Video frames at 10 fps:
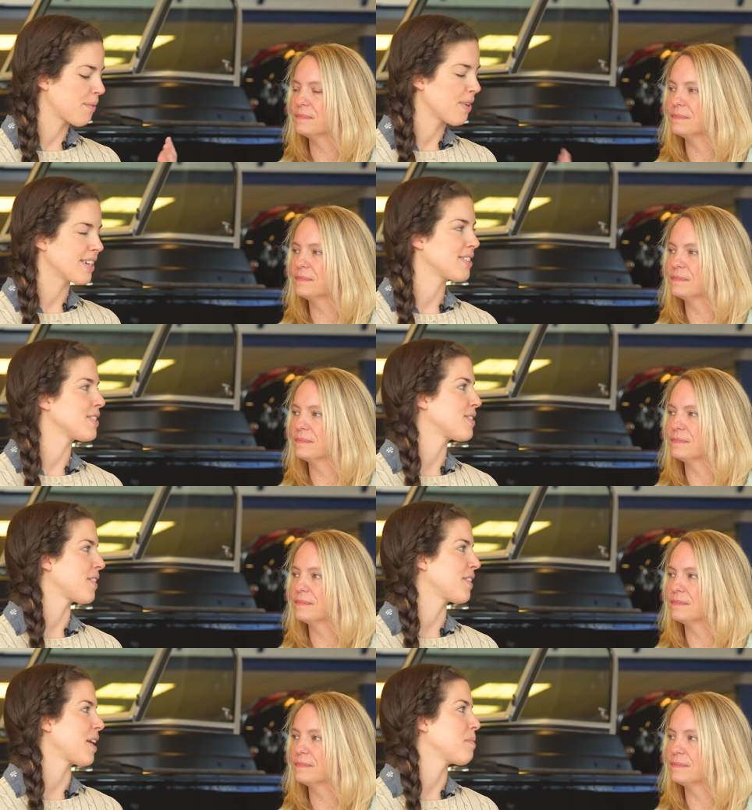Speaker 1: wanted to
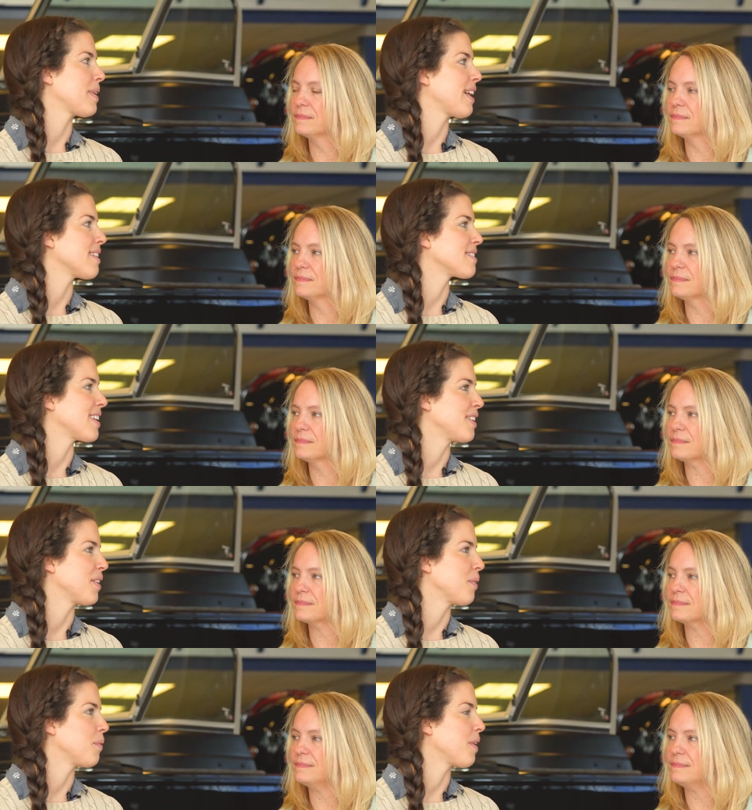start out by asking
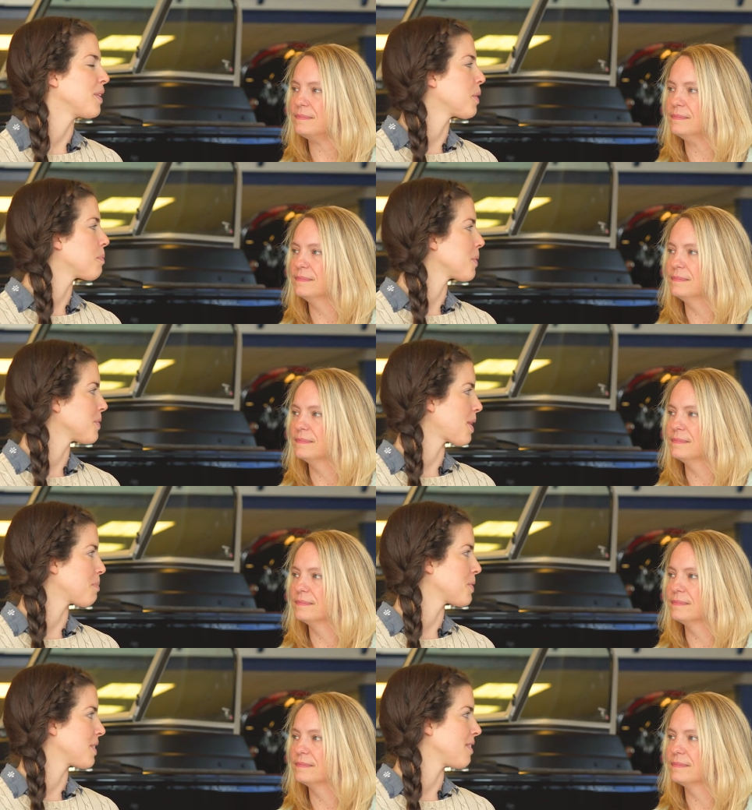you what your
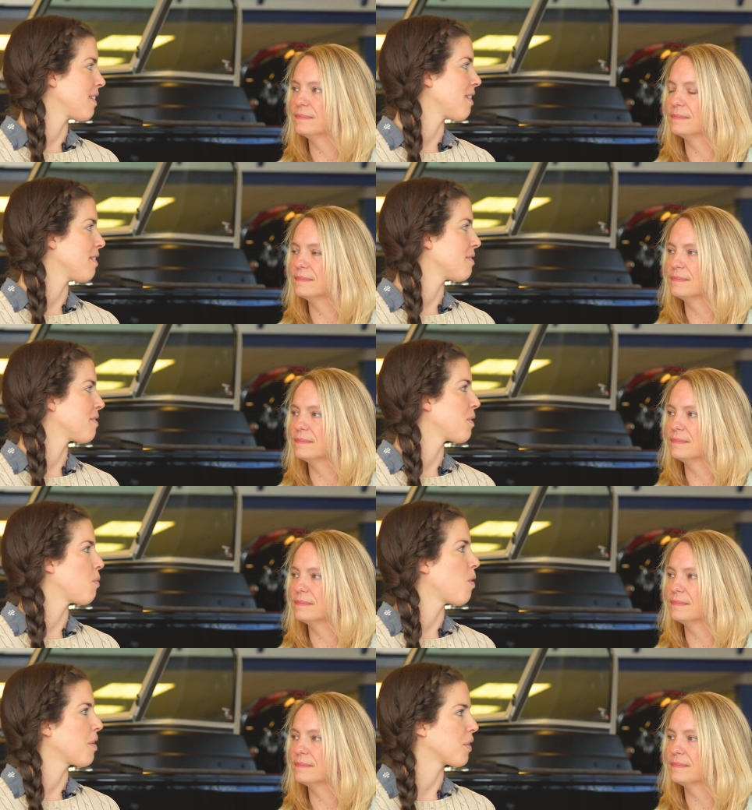perception of the
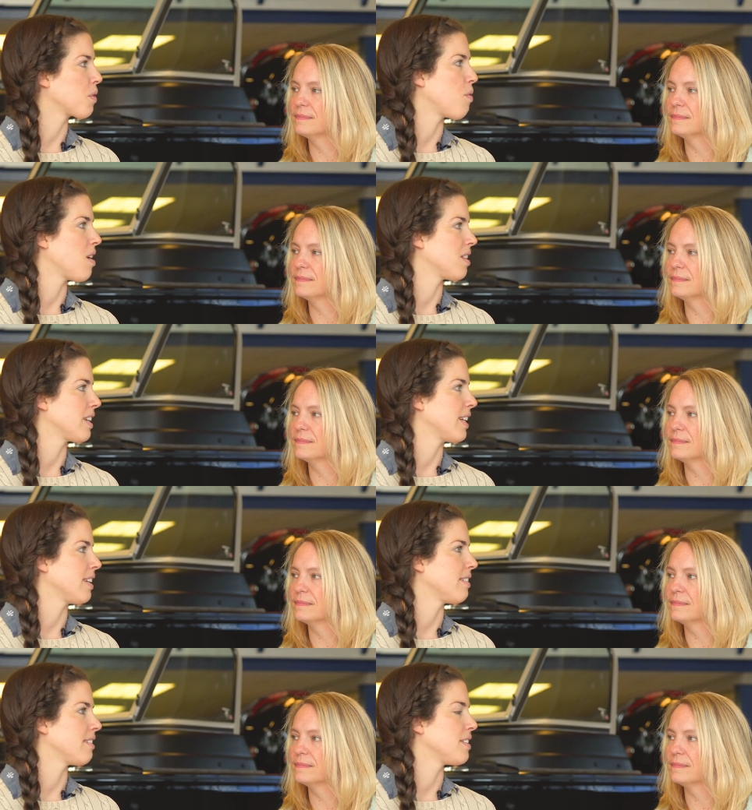water
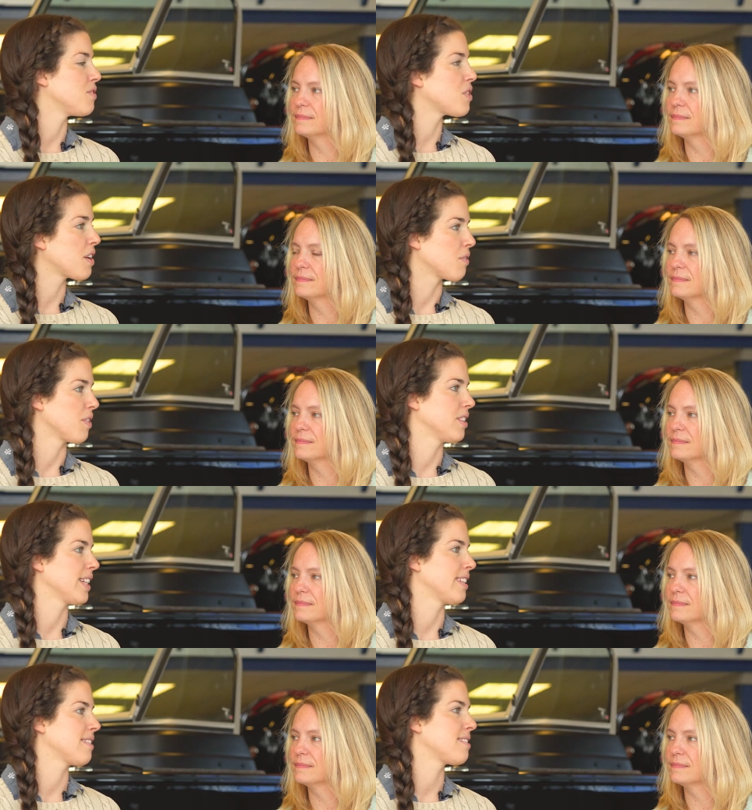quality in general
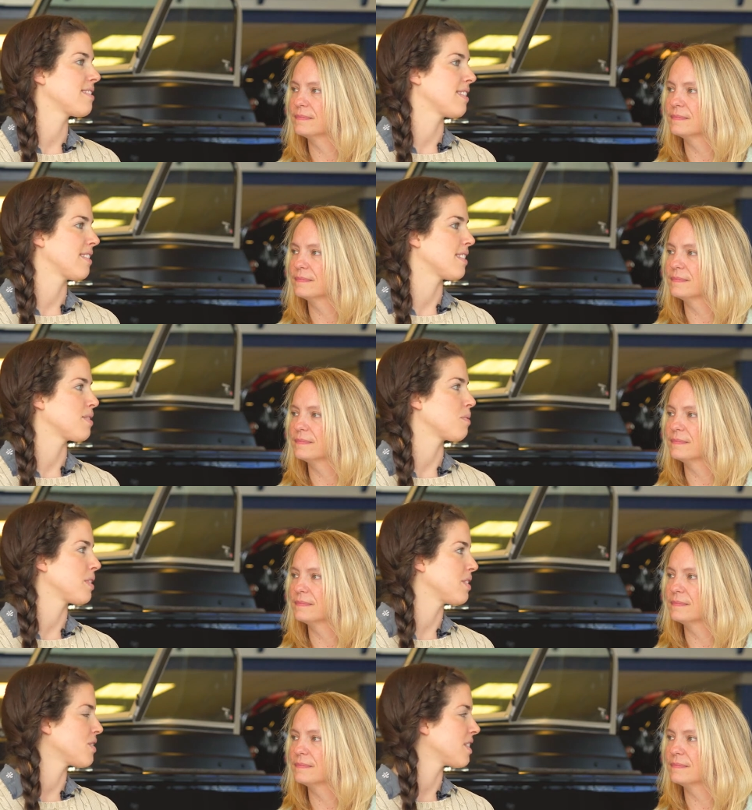is in this
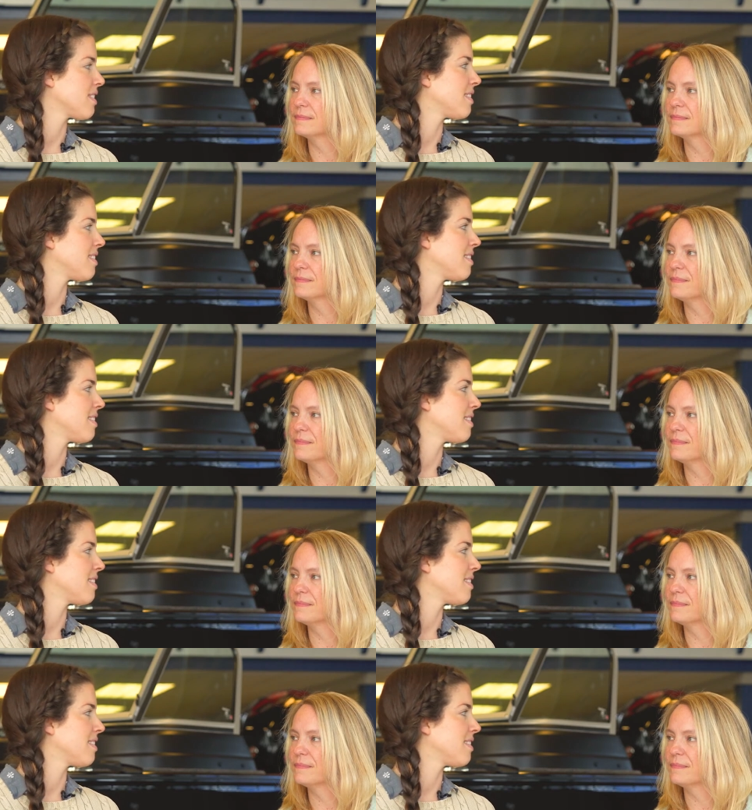region.